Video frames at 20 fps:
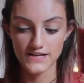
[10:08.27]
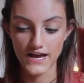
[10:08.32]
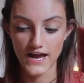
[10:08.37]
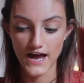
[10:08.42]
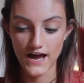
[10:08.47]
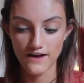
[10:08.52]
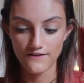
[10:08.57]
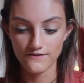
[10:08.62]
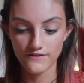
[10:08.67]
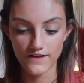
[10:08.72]
I
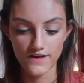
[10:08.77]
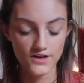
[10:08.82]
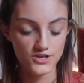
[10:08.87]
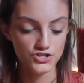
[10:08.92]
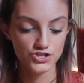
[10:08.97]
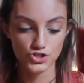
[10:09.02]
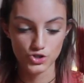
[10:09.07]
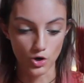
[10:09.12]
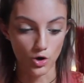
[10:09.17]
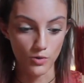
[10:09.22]
have like
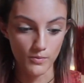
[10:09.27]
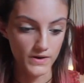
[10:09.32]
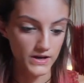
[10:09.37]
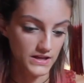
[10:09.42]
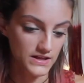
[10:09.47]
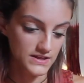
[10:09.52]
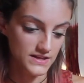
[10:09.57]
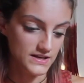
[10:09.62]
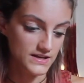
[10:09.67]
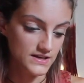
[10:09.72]
so
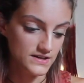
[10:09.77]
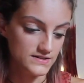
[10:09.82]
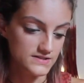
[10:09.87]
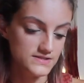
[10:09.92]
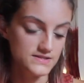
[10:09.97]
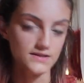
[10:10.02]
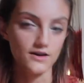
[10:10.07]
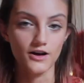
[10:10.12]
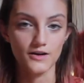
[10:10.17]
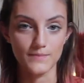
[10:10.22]
many
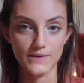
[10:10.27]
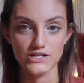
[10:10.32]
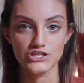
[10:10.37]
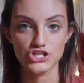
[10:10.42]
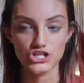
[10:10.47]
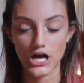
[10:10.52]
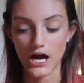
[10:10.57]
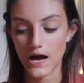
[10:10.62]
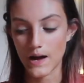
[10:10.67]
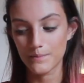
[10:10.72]
things on my
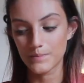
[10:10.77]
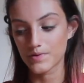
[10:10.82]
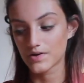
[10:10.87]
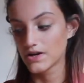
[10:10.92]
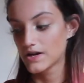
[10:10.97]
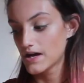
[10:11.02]
shop,